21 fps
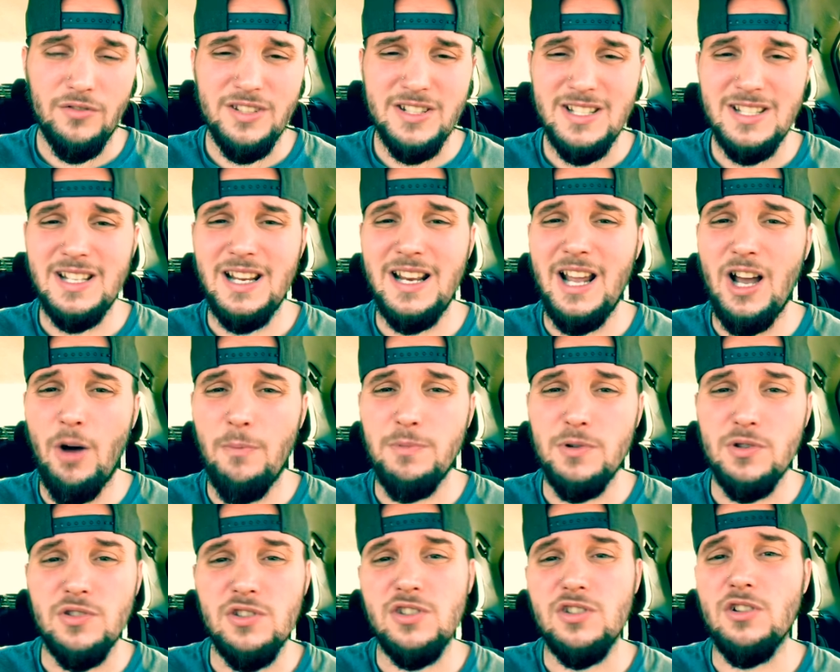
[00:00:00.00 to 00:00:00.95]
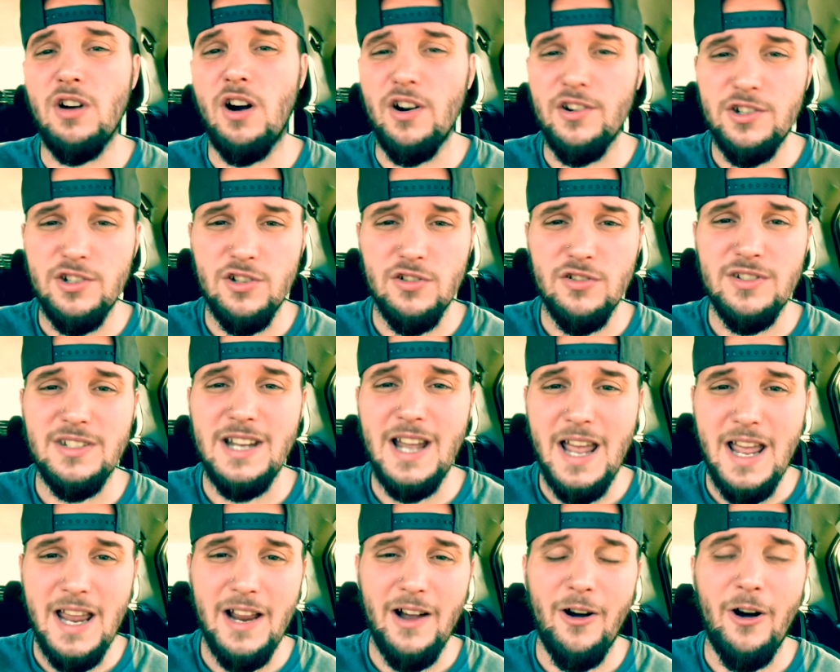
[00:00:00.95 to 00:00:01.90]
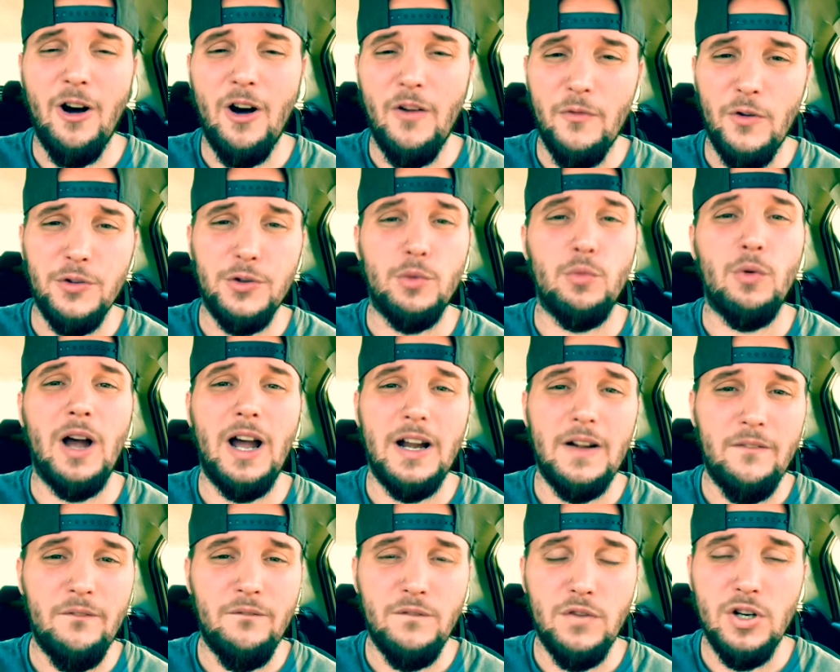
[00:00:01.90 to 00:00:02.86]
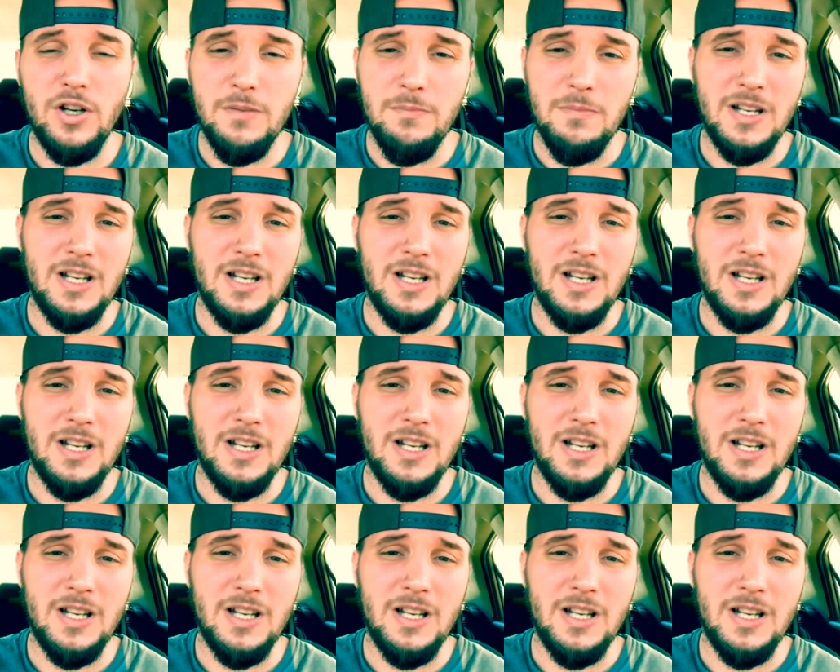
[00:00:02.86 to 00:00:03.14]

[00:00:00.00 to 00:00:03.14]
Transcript: This is going to help you start your day off on the right foot.